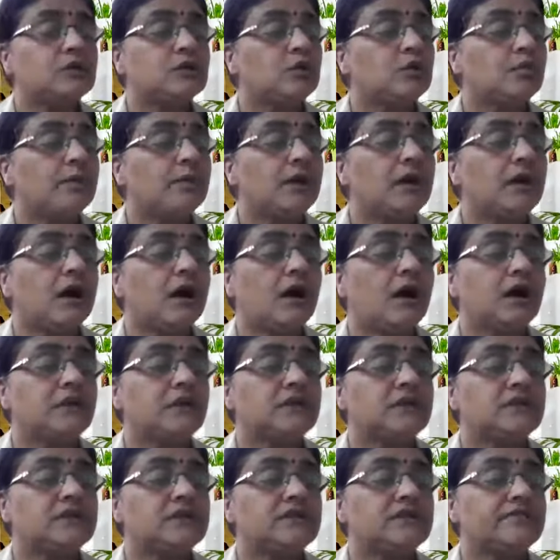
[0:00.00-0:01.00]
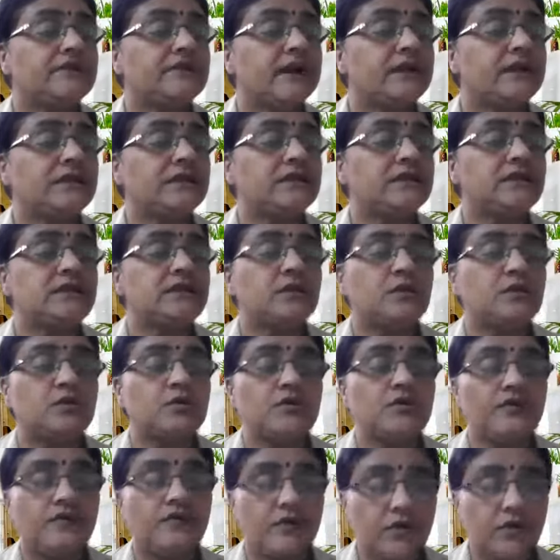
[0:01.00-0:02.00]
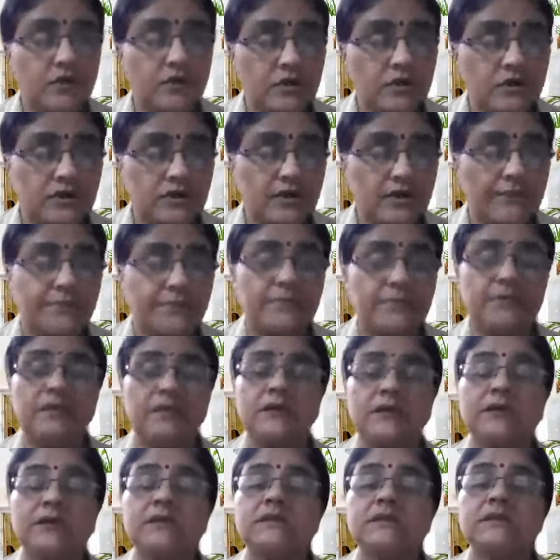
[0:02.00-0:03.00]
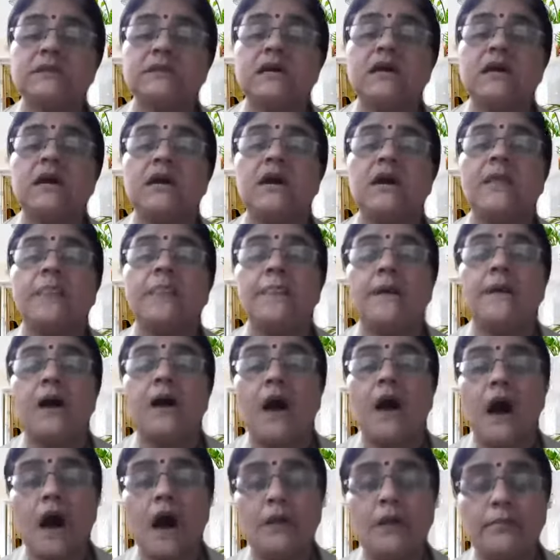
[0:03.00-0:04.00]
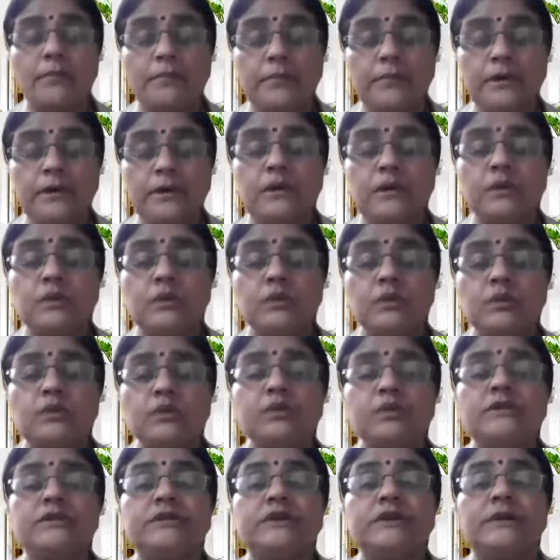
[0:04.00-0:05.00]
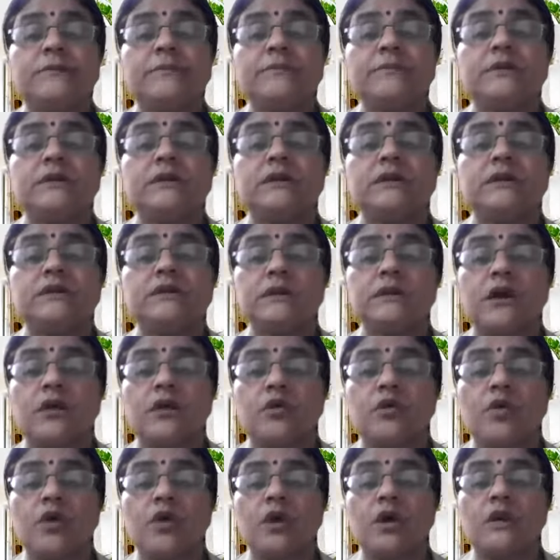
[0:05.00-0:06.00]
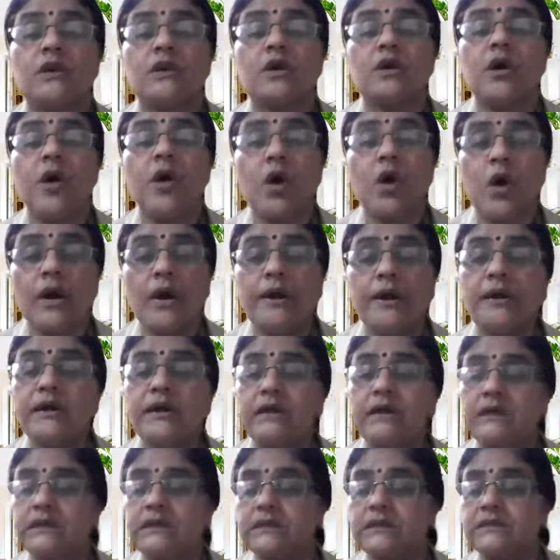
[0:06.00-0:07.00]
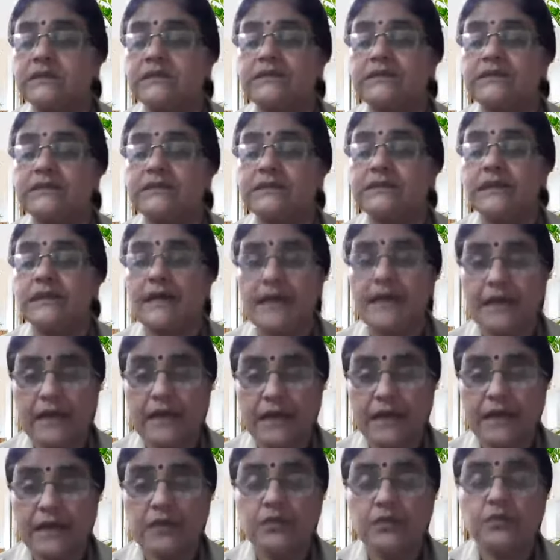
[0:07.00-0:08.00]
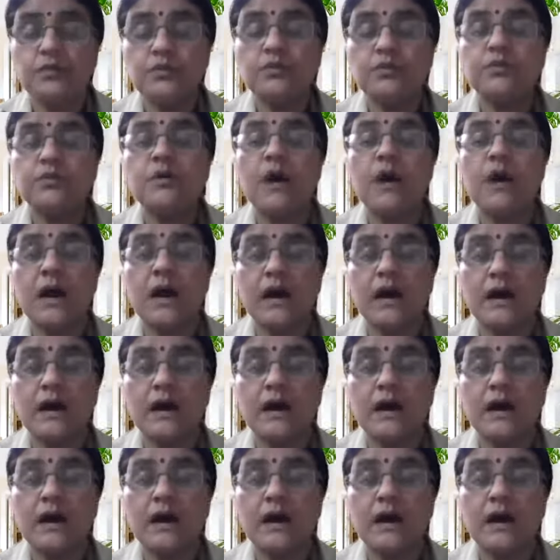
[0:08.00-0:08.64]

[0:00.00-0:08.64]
human heart is divided into 4 chambers. The upper 2 chambers are called the auricles. Auricle.